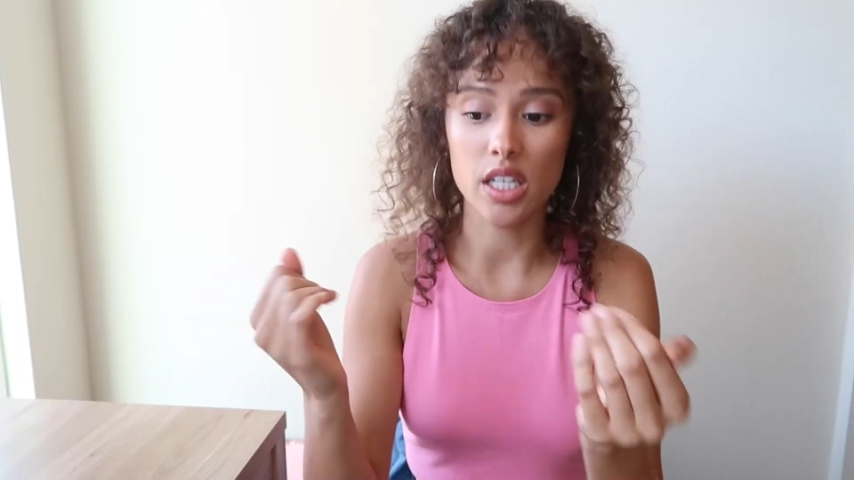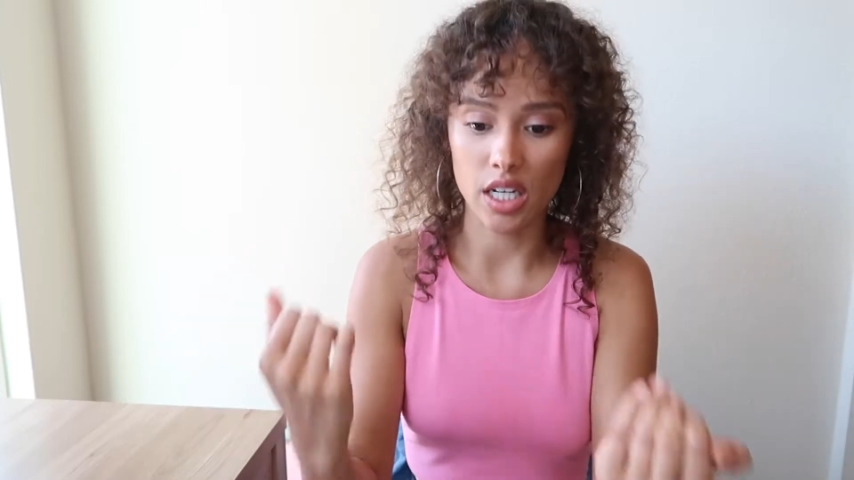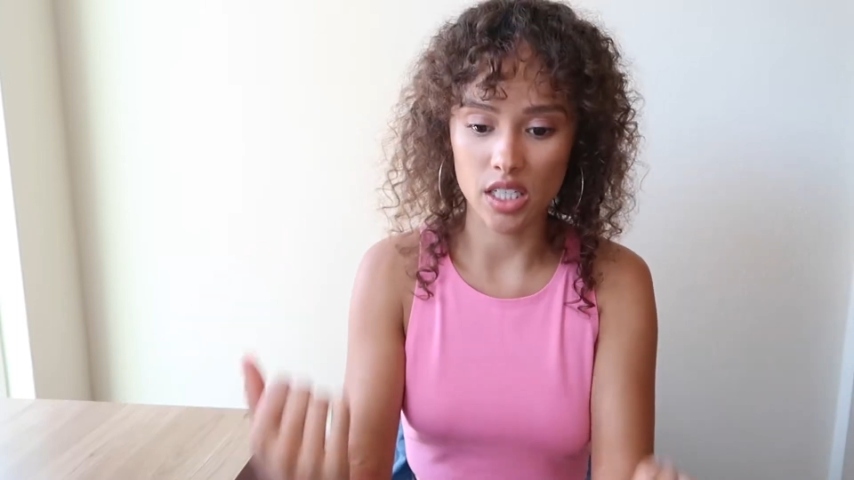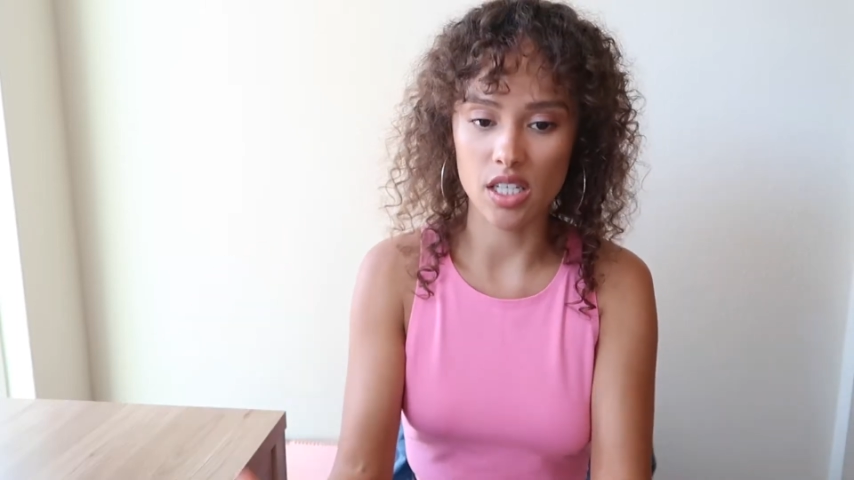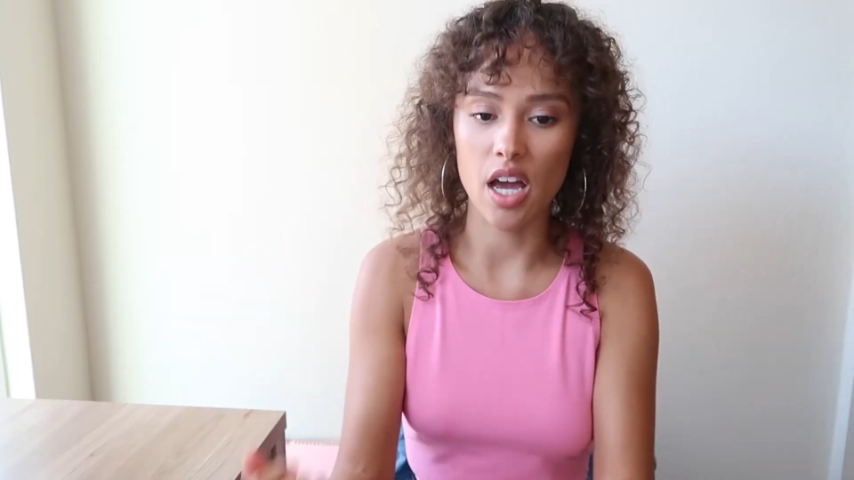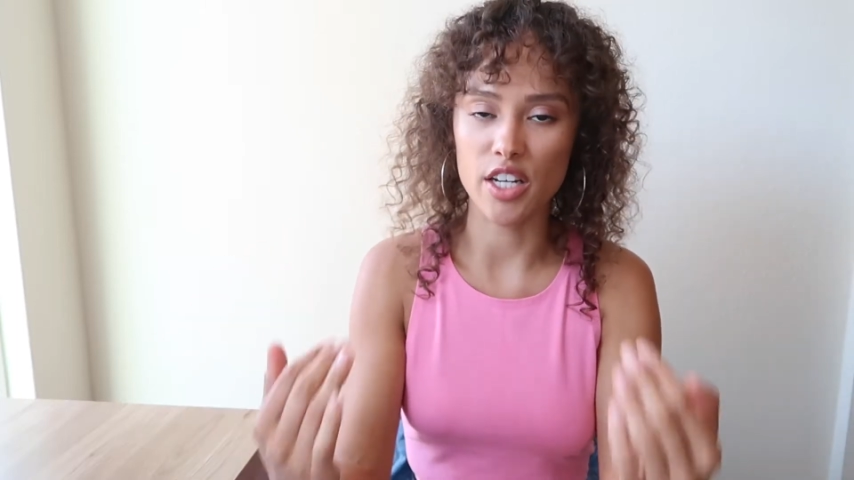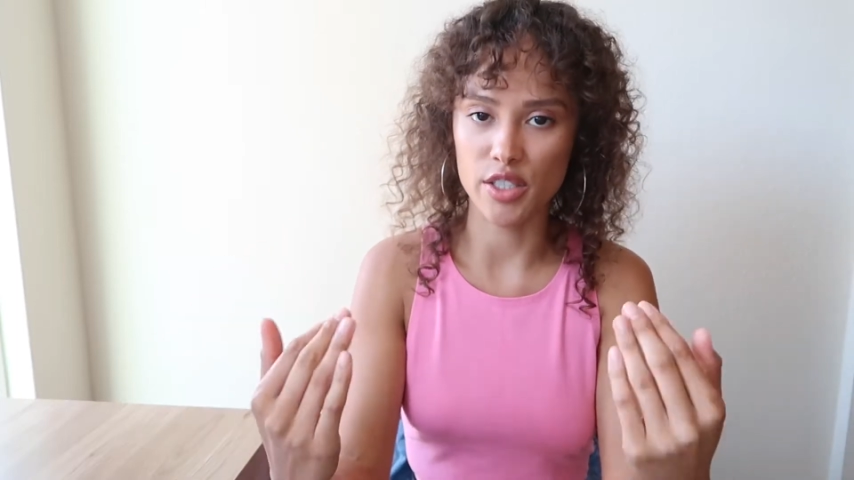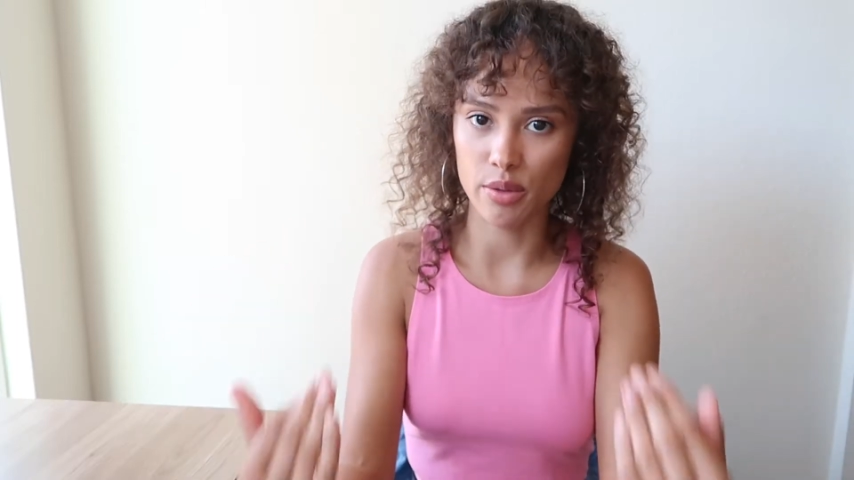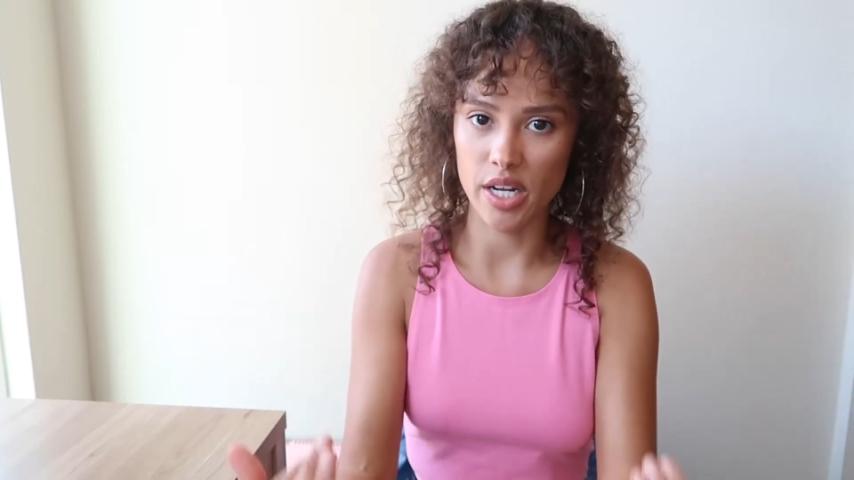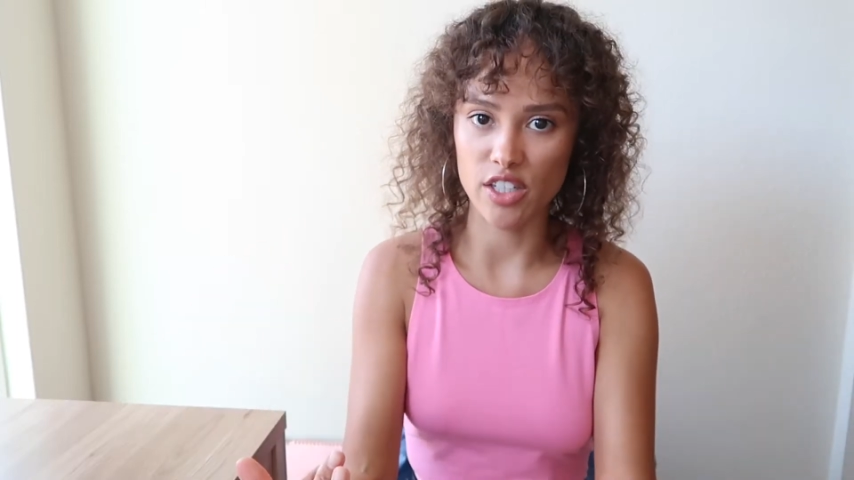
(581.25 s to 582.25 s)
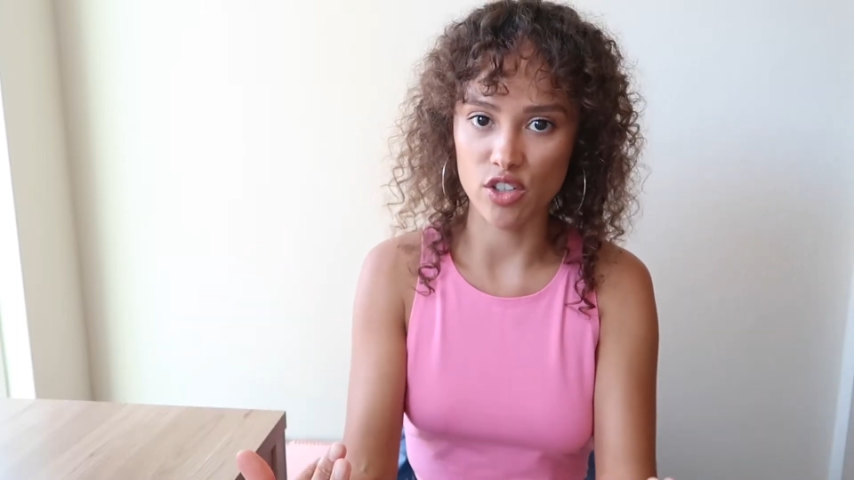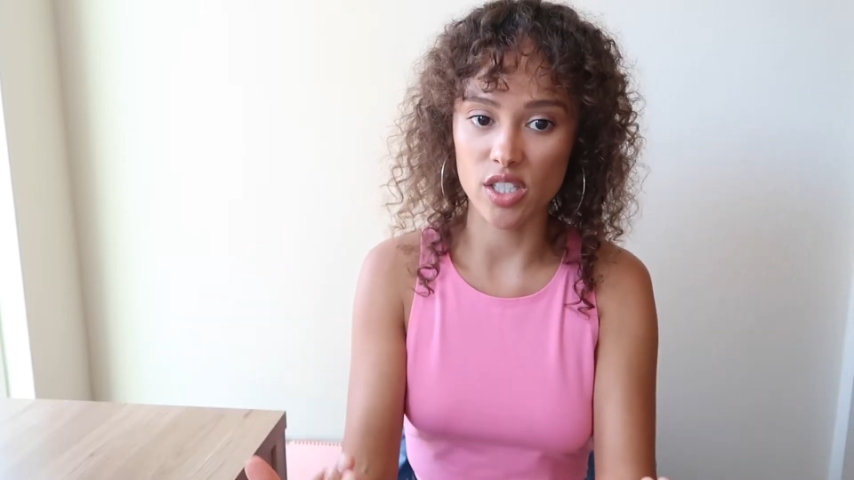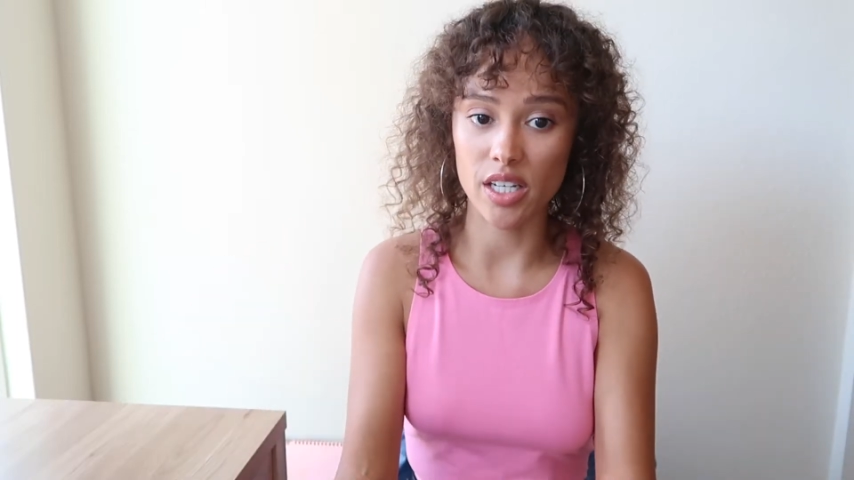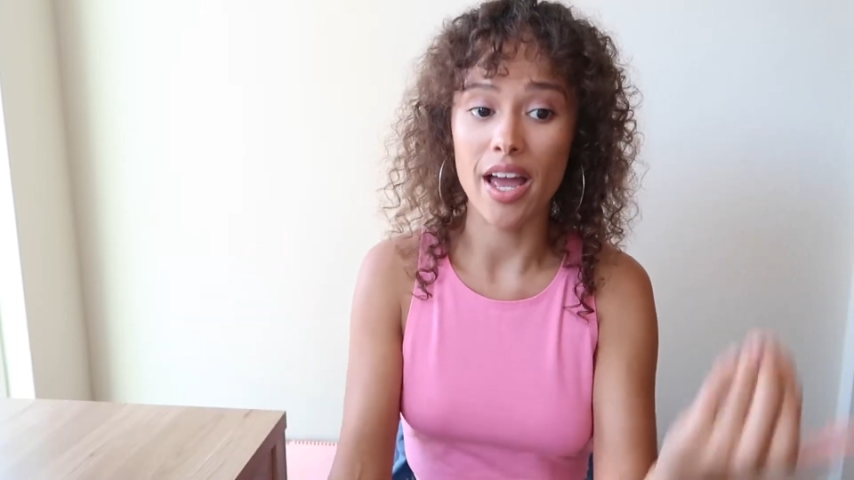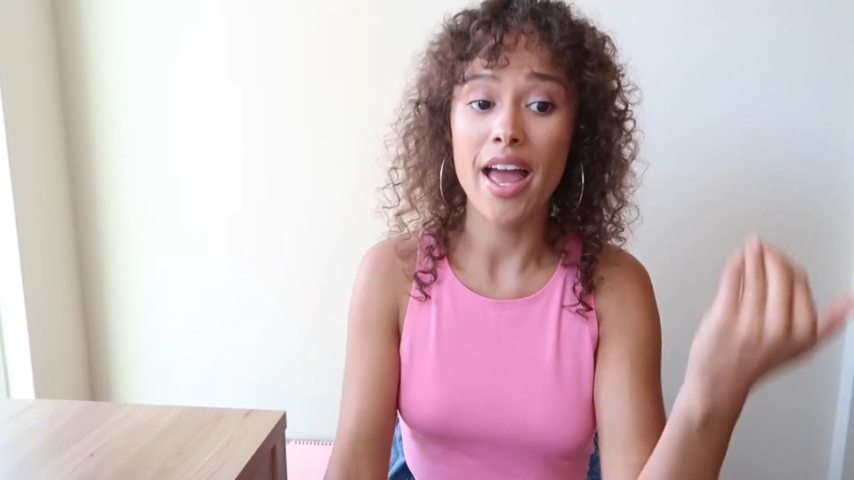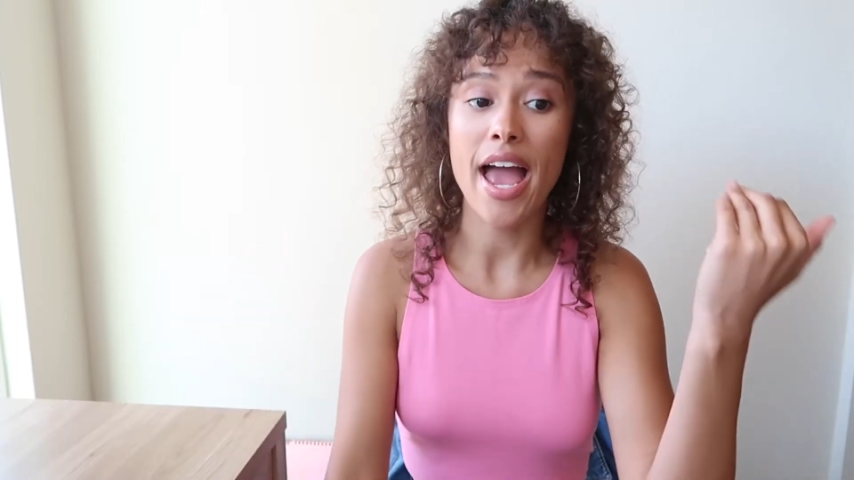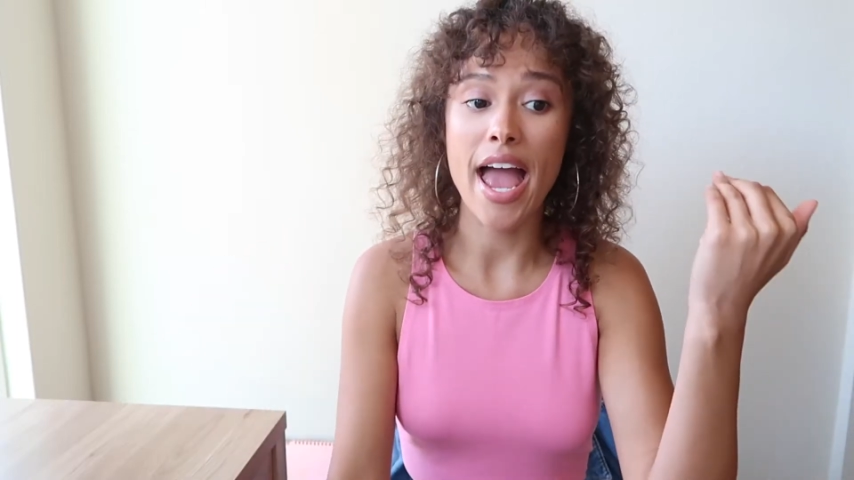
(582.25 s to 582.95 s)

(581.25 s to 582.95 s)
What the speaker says: getting signed to an agency.